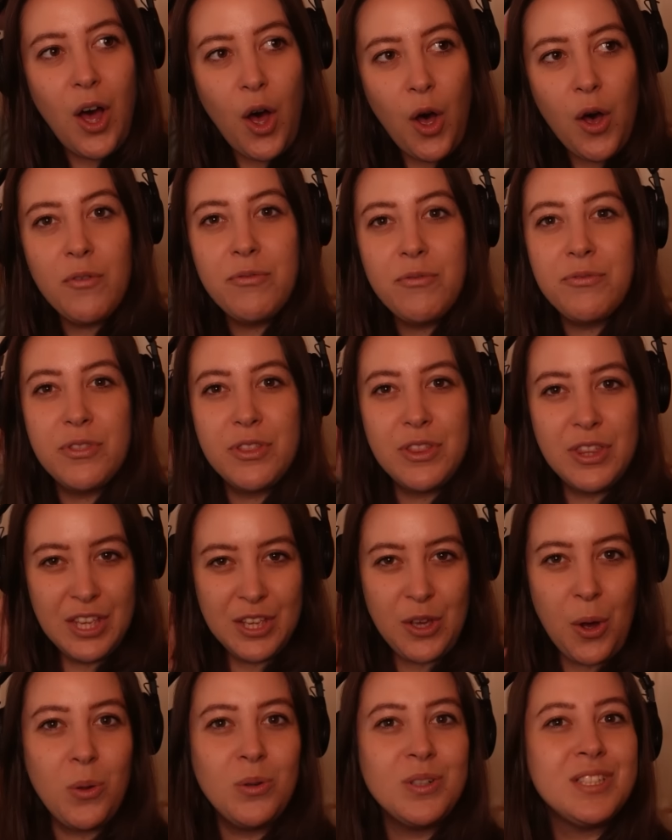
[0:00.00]
of the
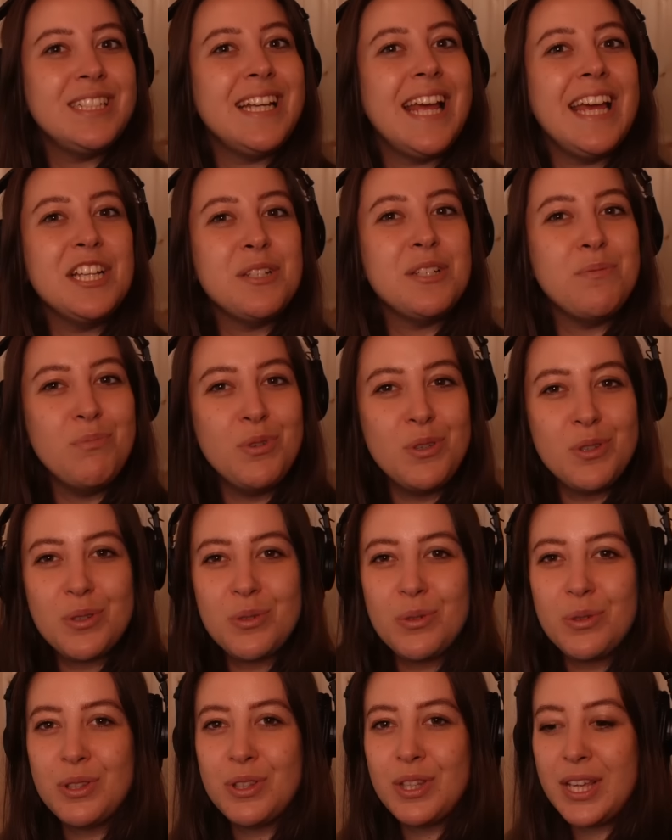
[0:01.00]
golden age
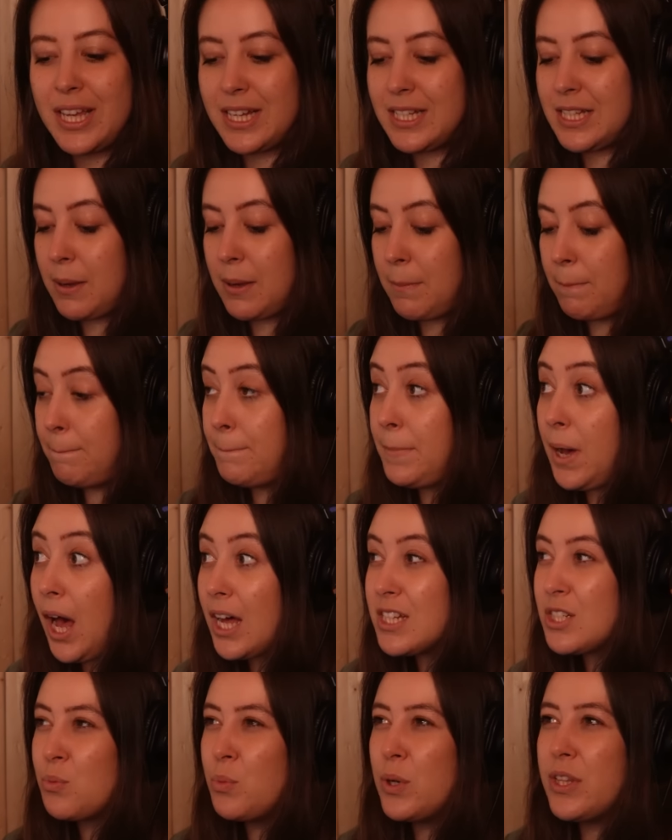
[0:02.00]
musical theatre,
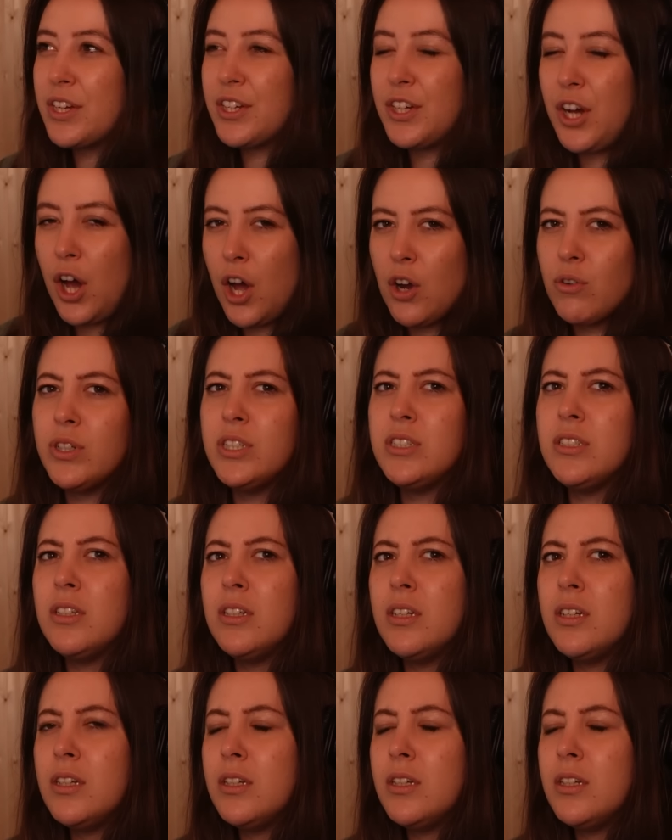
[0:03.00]
but with a current